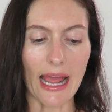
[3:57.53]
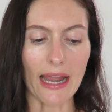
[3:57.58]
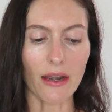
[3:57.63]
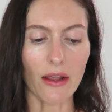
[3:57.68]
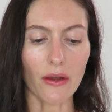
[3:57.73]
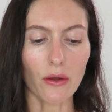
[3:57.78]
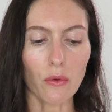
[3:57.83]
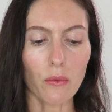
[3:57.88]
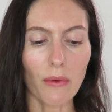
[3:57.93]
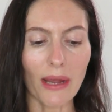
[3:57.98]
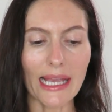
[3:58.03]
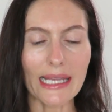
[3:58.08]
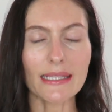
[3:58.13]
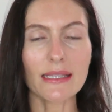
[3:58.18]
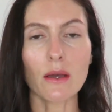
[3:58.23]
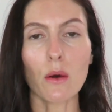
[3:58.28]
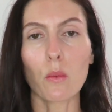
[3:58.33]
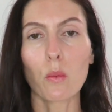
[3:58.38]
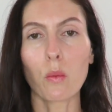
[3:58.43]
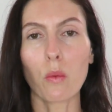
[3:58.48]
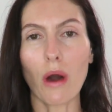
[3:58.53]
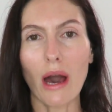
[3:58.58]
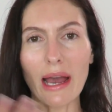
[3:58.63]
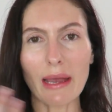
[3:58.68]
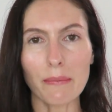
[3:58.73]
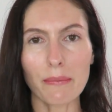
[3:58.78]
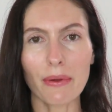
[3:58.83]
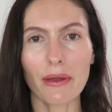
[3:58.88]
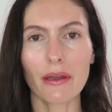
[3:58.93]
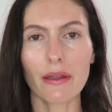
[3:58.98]
and I always
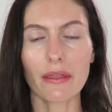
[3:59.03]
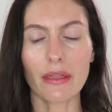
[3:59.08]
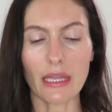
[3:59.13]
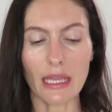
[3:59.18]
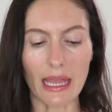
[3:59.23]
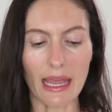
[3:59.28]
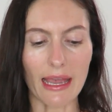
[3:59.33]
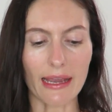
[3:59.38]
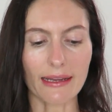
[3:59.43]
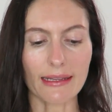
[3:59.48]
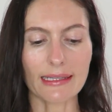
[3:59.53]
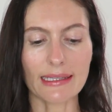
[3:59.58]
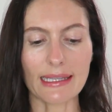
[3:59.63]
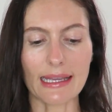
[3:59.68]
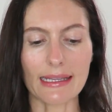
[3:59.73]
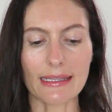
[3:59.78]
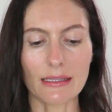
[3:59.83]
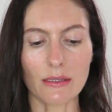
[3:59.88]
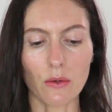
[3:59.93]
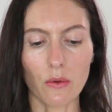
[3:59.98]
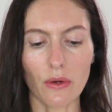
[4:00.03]
wipe the excess